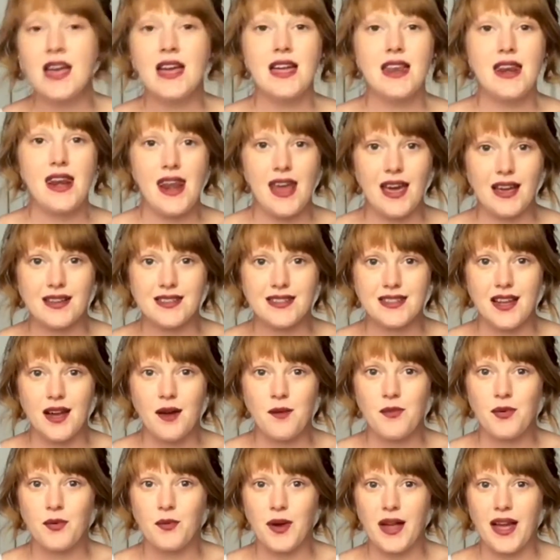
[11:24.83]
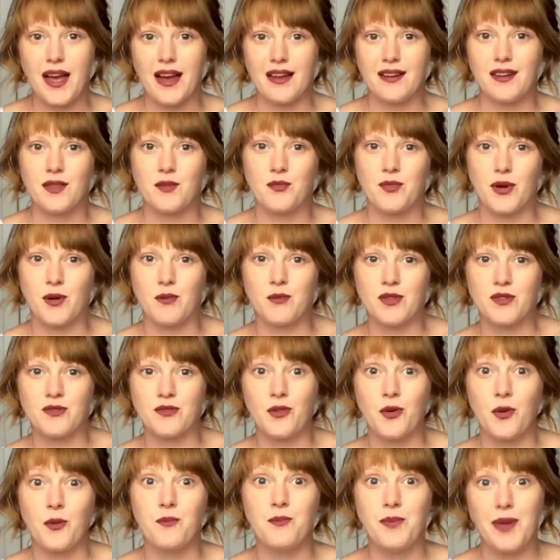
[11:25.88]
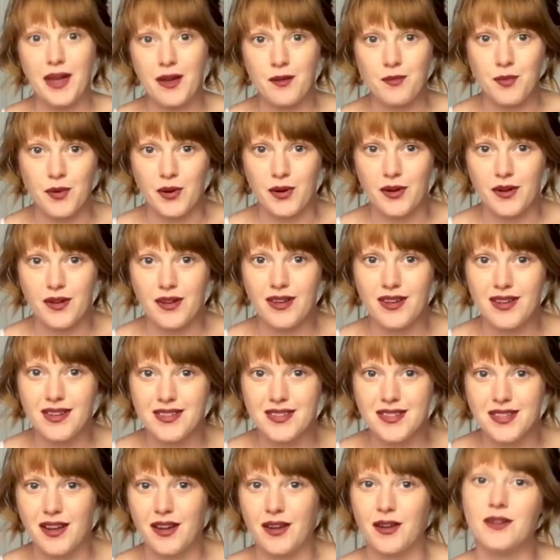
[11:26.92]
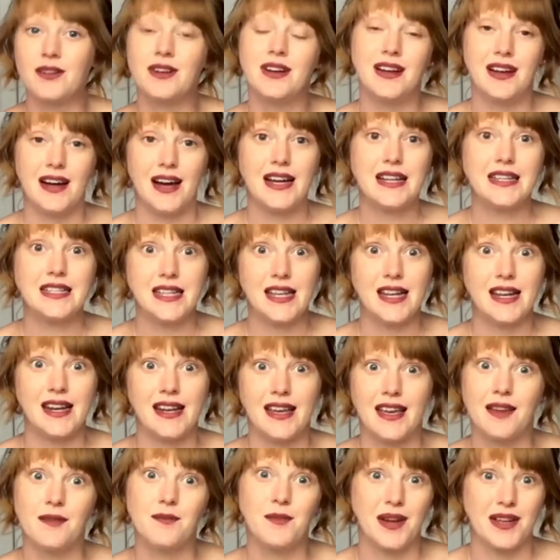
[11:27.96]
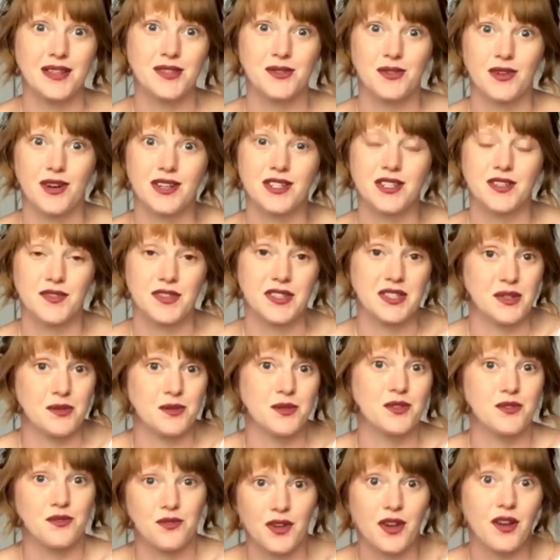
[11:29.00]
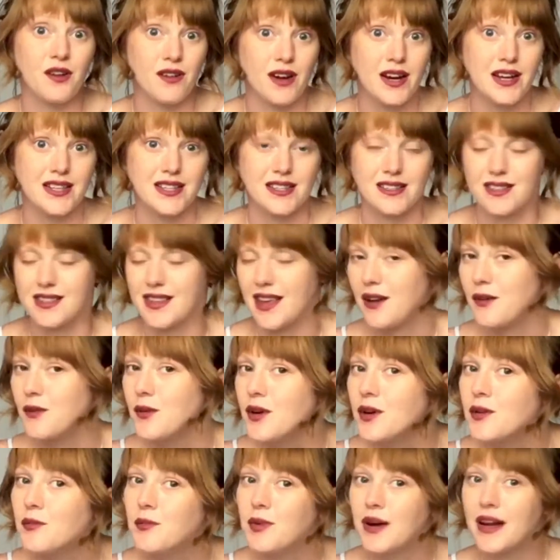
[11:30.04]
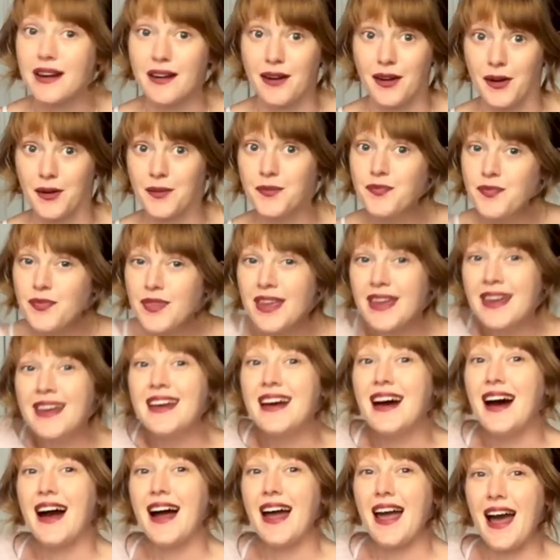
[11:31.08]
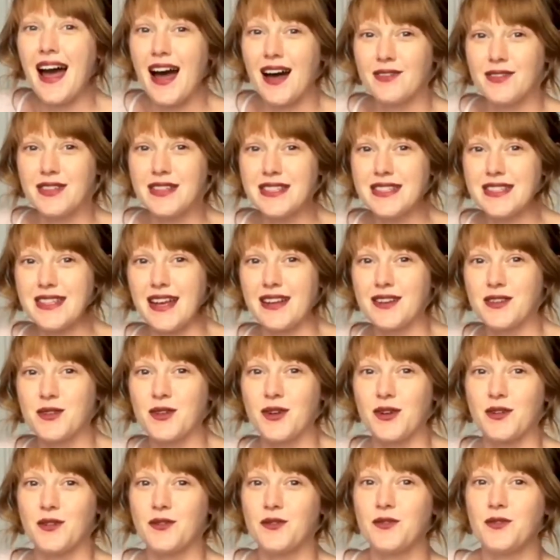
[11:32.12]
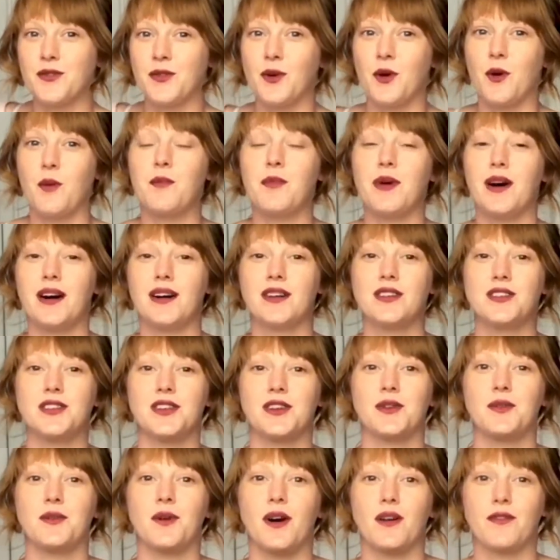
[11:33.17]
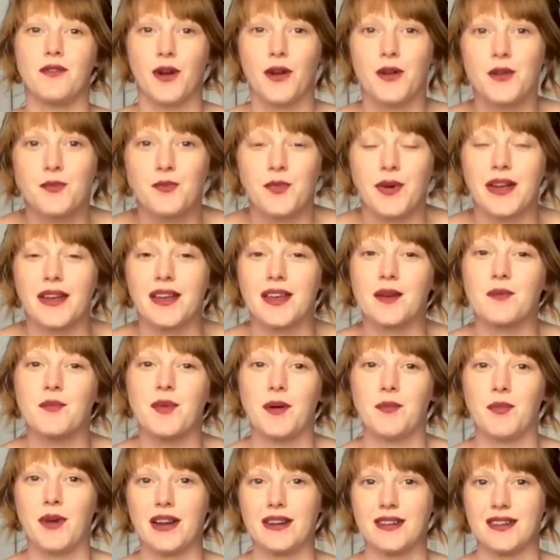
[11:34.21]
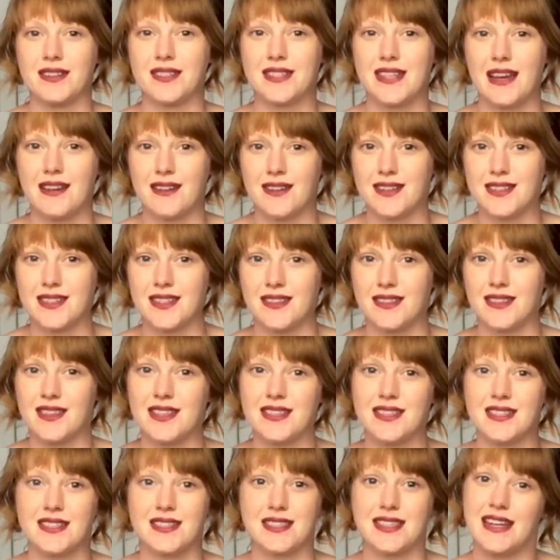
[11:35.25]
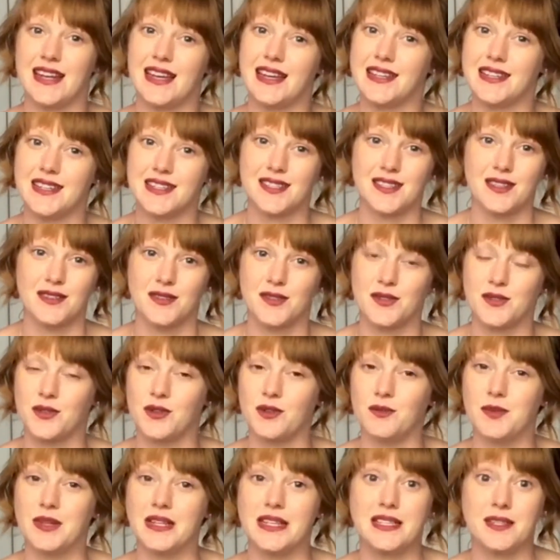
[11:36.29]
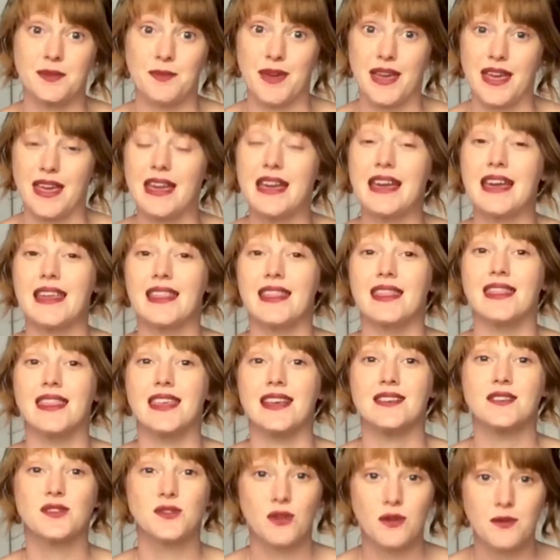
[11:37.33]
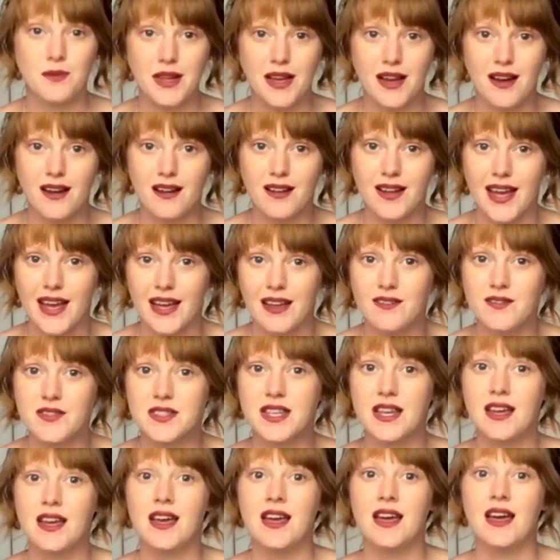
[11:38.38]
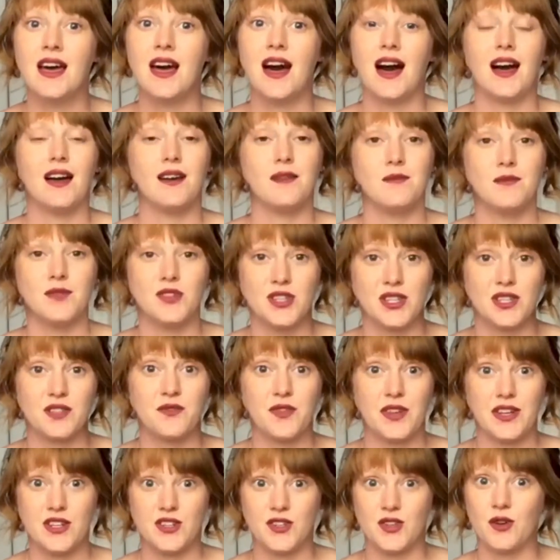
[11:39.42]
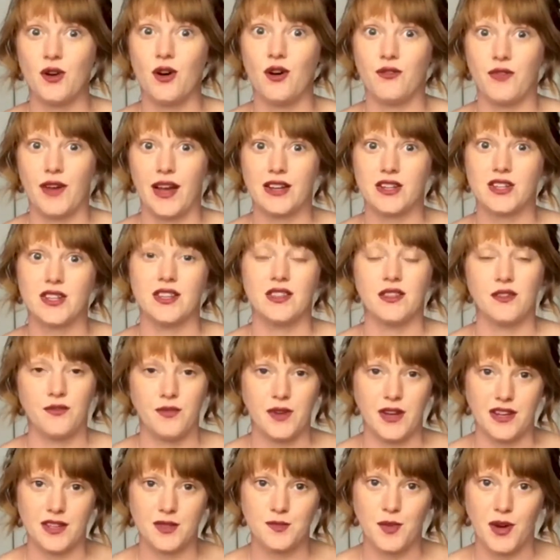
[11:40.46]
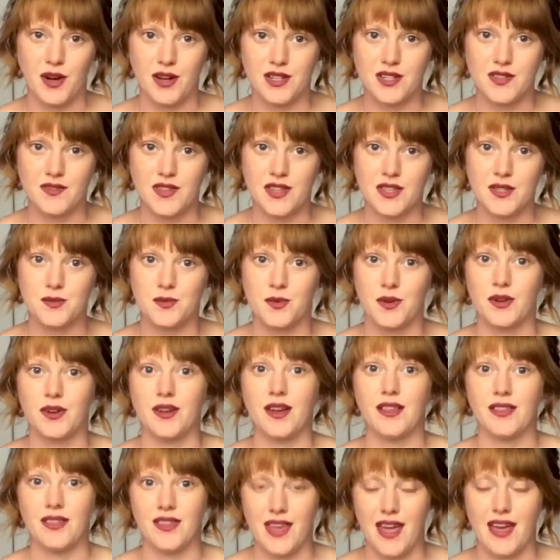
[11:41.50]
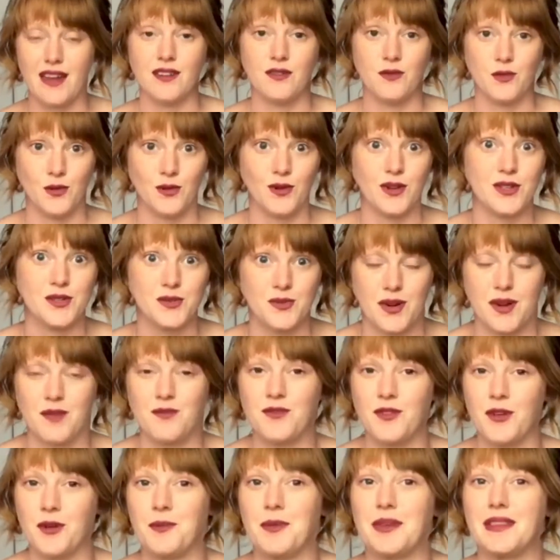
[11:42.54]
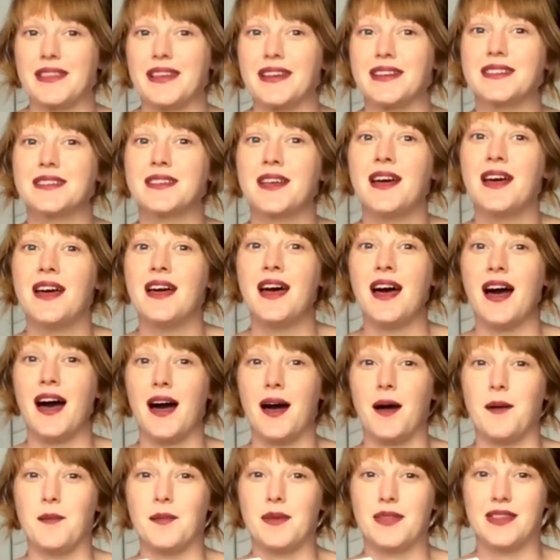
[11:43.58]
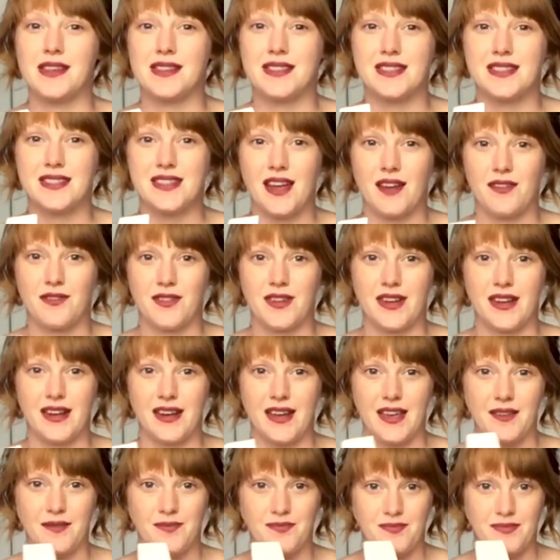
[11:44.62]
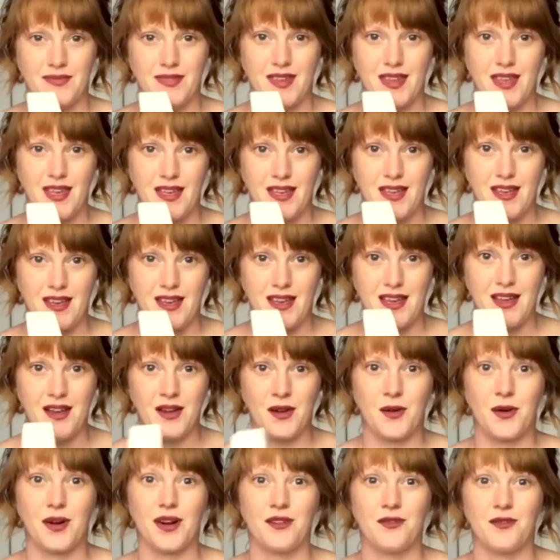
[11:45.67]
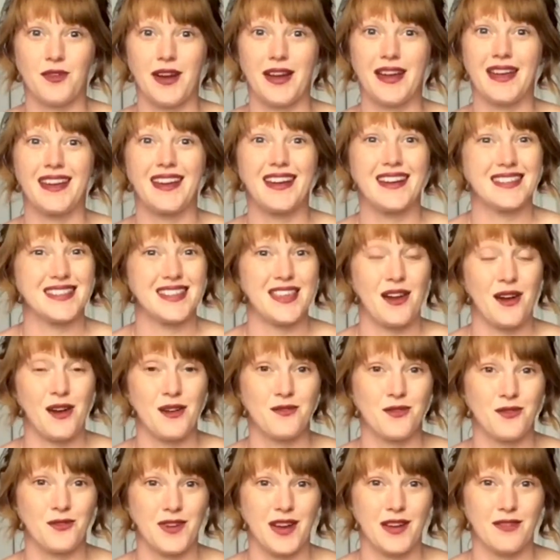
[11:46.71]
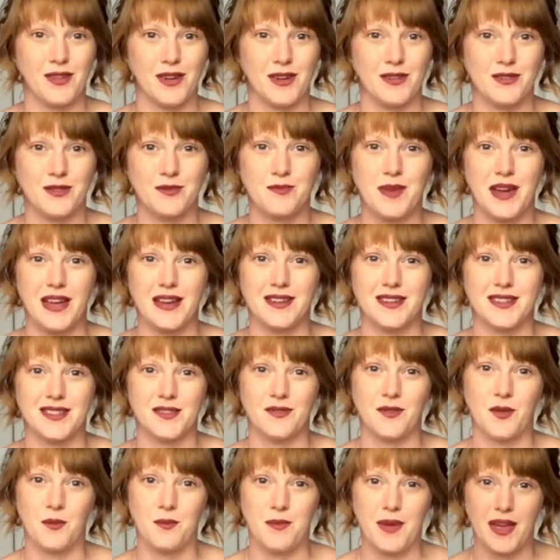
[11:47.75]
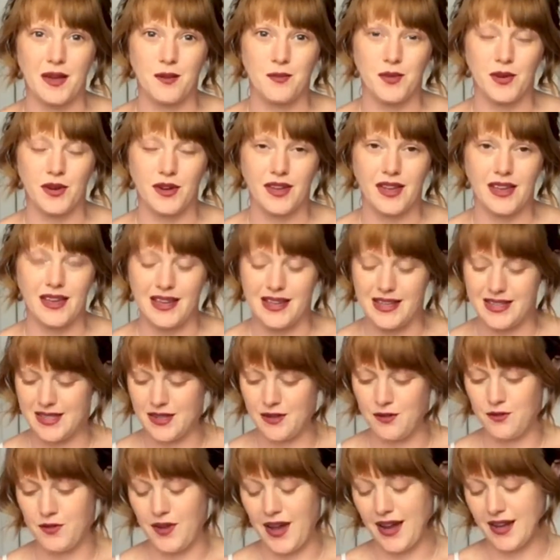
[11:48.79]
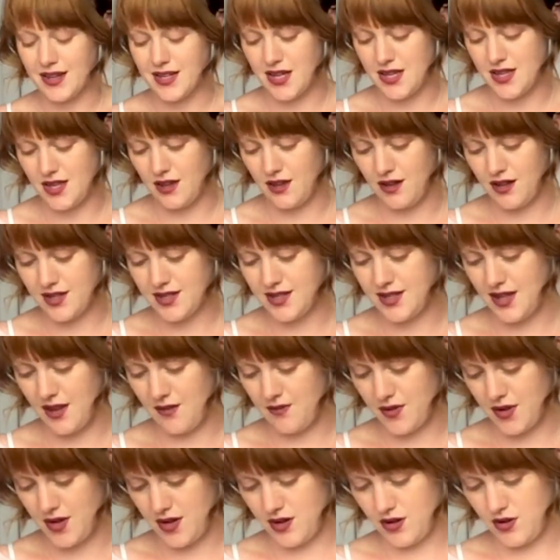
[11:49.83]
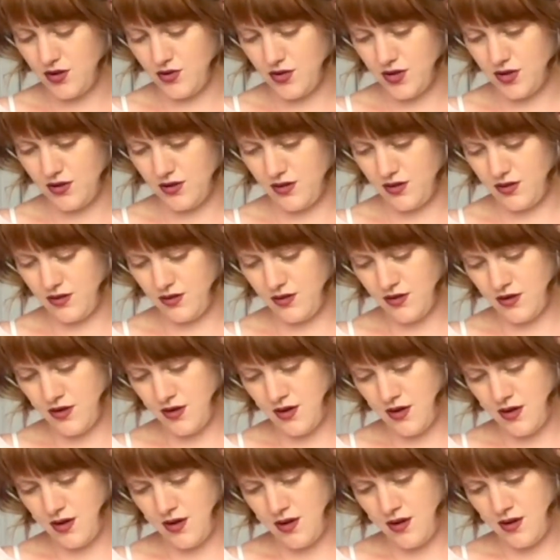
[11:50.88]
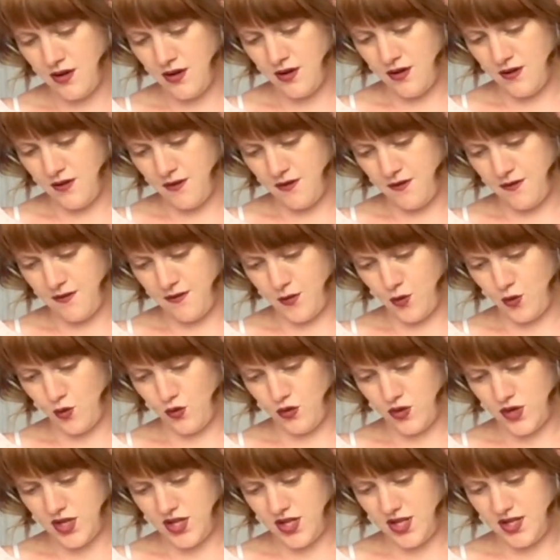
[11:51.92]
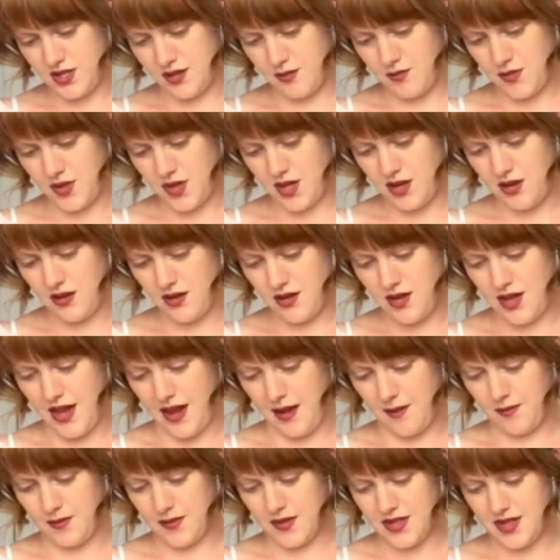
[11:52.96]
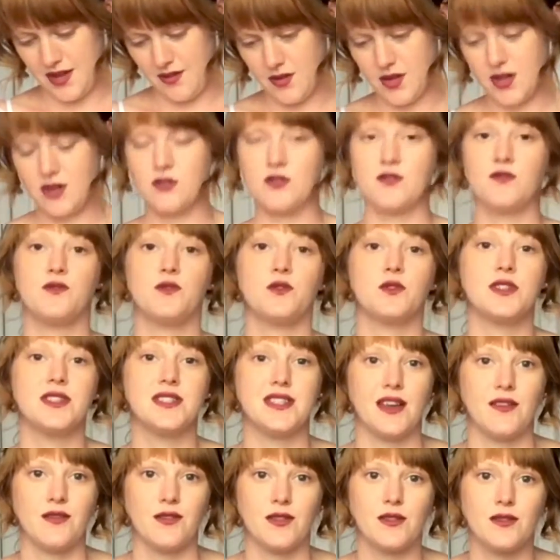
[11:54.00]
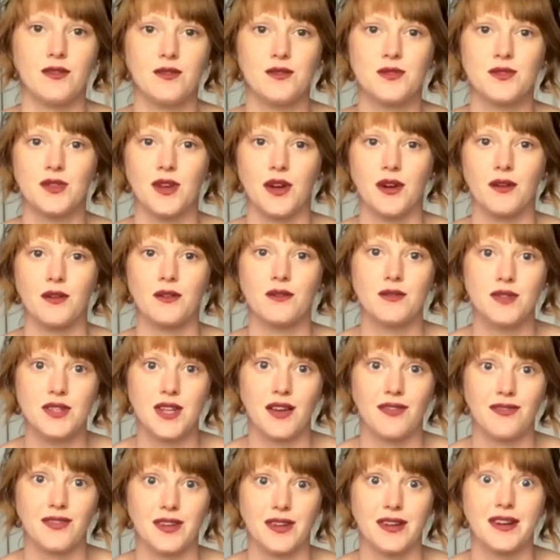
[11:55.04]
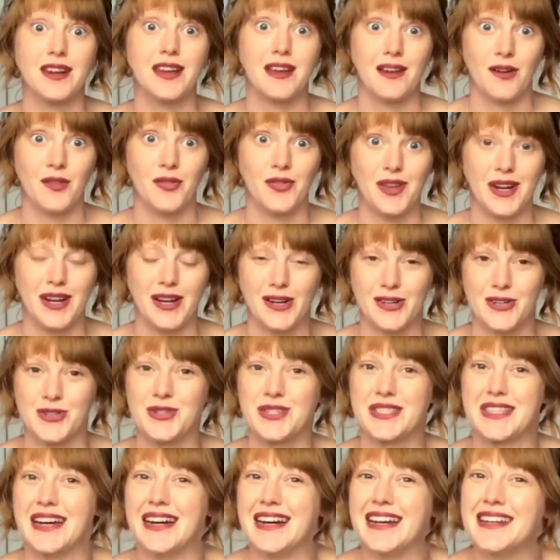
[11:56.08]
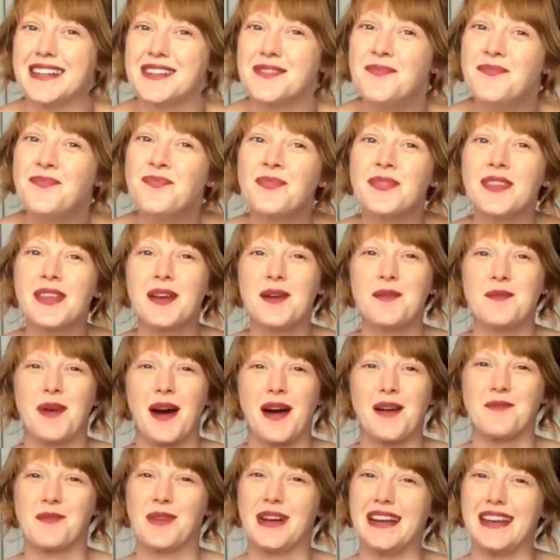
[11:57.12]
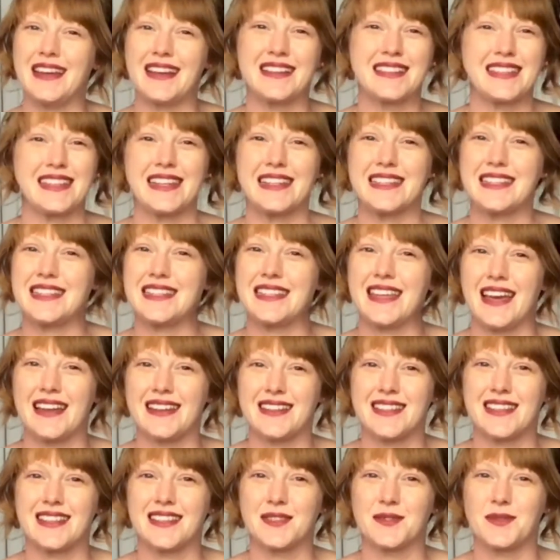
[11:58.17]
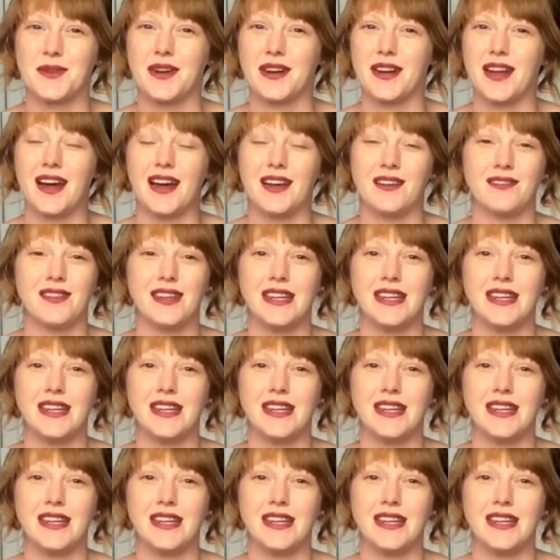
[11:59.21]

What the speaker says: Next up, we had the prompt for Big Book, so ideally Master Artificer would have fit great into that one, but no. I have instead gone for part 2 of Oathbringer by Brandon Sanderson. This is the latest instalment to me in the Stormont archives. I'm just finishing off actually the first part of this one at the end of August when I'm filming this, but this is definitely qualifying as the over 500 pages for Big Book. It is in fact, I think, 740 something? Yeah, 747, so definitely on the large side, but I'm really excited to get to this one. I've